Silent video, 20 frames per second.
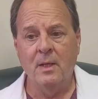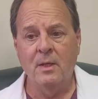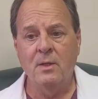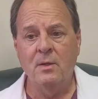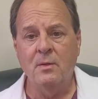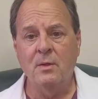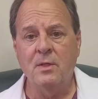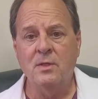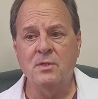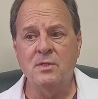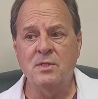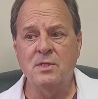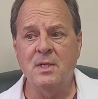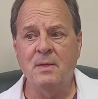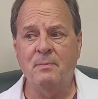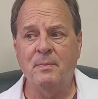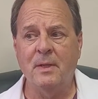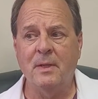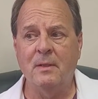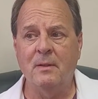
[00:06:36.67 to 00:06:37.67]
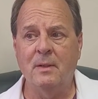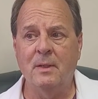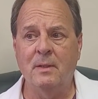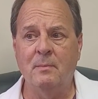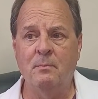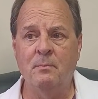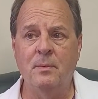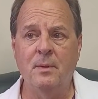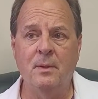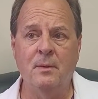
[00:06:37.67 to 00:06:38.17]
You can typically
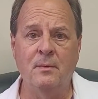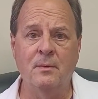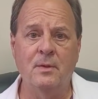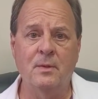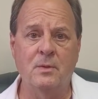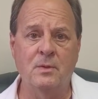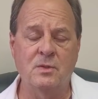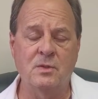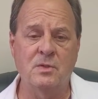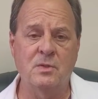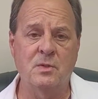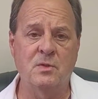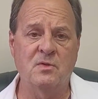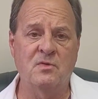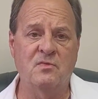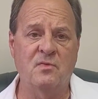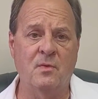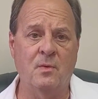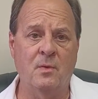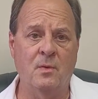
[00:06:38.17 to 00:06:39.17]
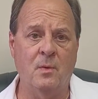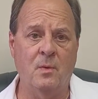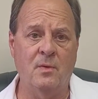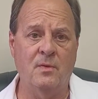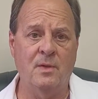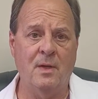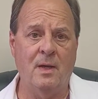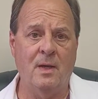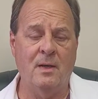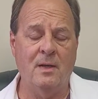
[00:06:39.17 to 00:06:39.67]
bill your insurance for an
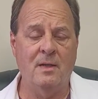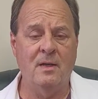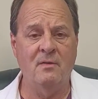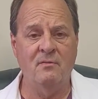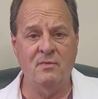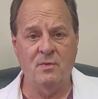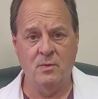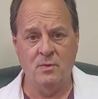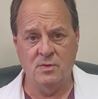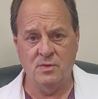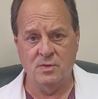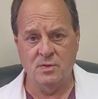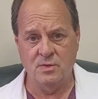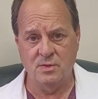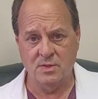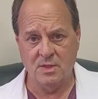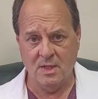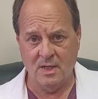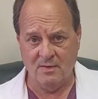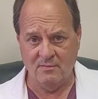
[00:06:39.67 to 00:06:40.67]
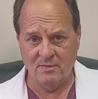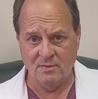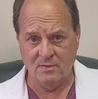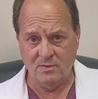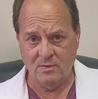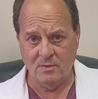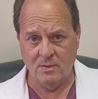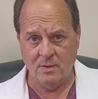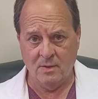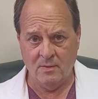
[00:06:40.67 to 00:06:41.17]
orthotic. If your insurance covered
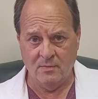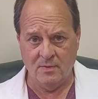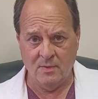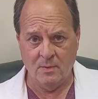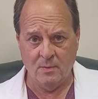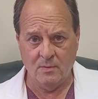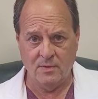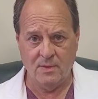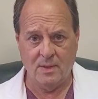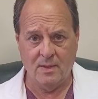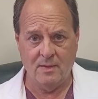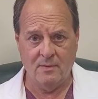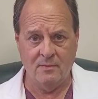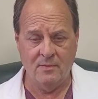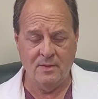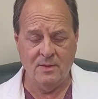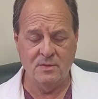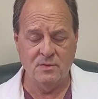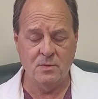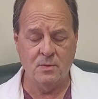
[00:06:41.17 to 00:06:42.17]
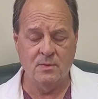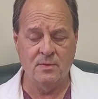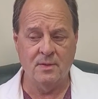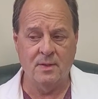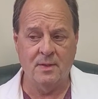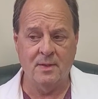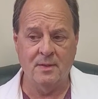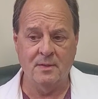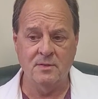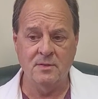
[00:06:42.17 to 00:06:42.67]
these
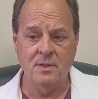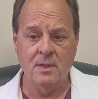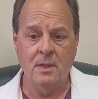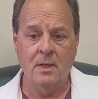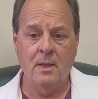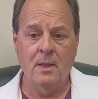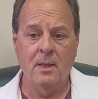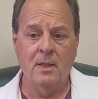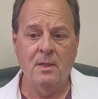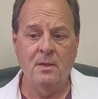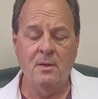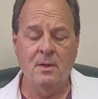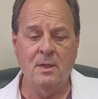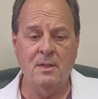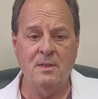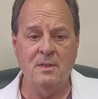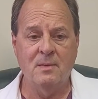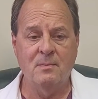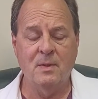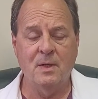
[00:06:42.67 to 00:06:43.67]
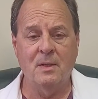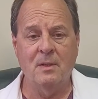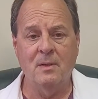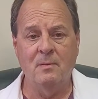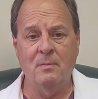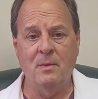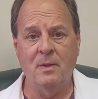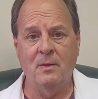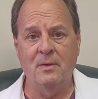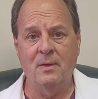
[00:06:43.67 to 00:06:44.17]
orthotics, you can typically
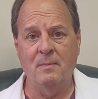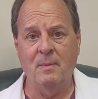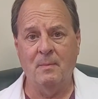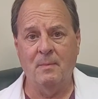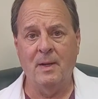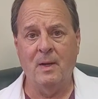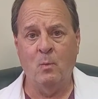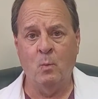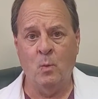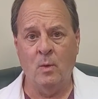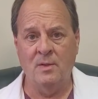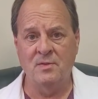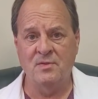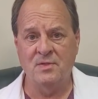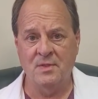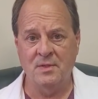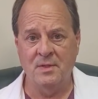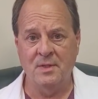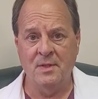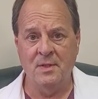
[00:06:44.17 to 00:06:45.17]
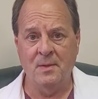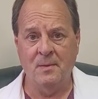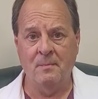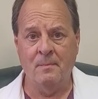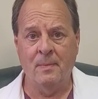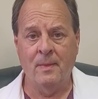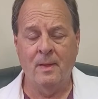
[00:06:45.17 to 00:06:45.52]
bill them about once a year.